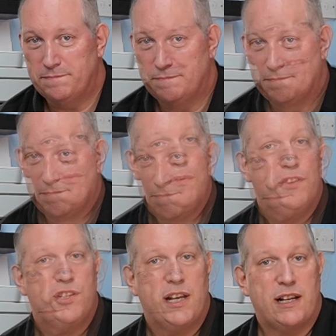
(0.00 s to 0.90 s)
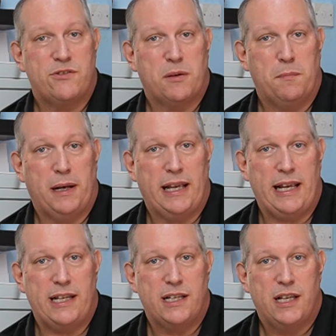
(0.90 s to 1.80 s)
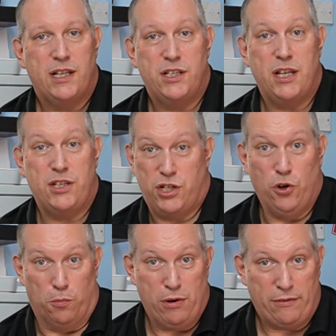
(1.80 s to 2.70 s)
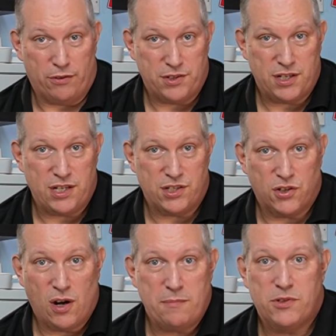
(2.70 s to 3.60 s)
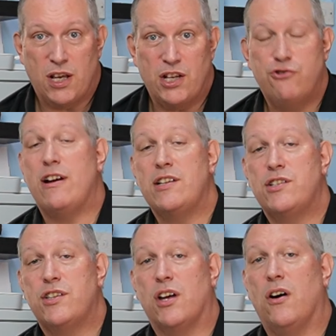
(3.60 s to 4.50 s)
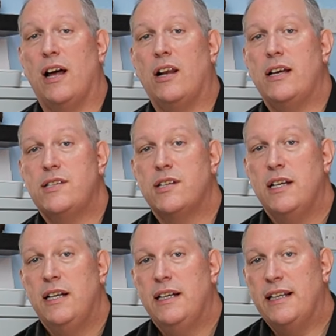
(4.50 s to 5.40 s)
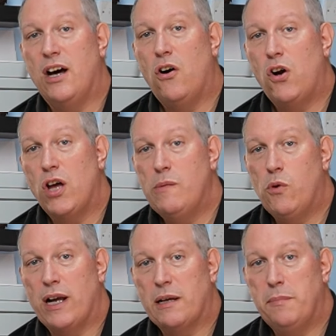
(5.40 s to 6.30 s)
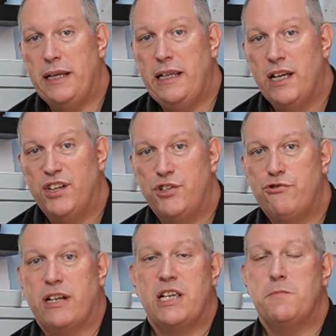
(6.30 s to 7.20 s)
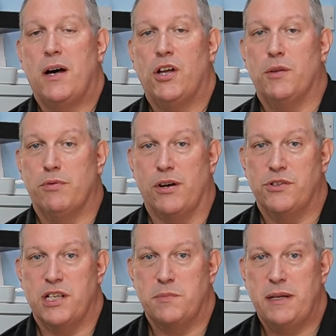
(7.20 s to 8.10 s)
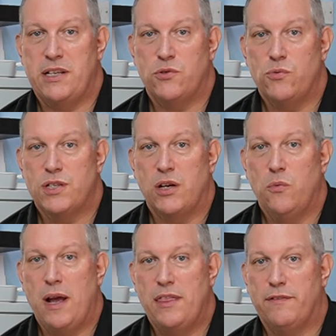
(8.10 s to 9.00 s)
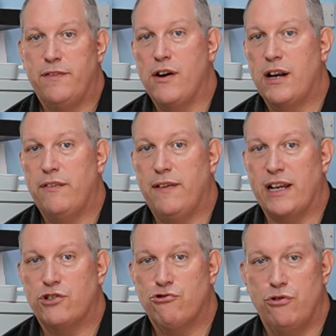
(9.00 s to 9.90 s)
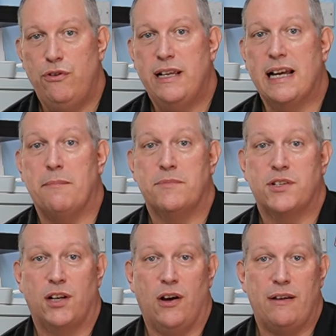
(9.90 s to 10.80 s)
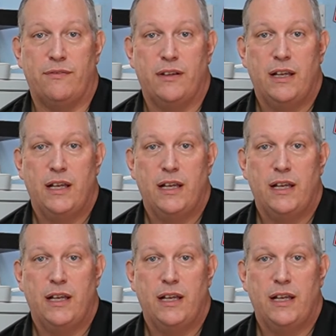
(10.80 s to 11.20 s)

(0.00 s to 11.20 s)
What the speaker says: So with the shadows completed to your preference, it's time to address the highlights. Now, highlighting white can be the trickiest part of the process, but it's also where the final effect truly comes to life.